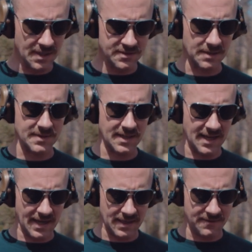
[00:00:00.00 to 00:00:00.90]
Some of the
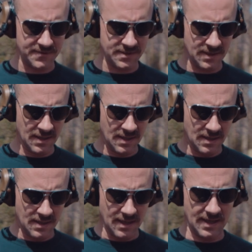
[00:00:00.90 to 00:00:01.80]
negatives
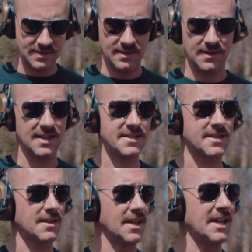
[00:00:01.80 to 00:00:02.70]
is
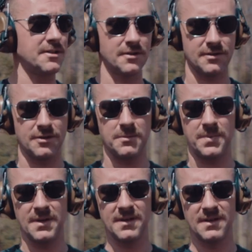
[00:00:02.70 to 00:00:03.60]
this lanyard loop
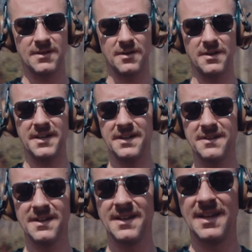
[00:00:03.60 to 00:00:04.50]
on here.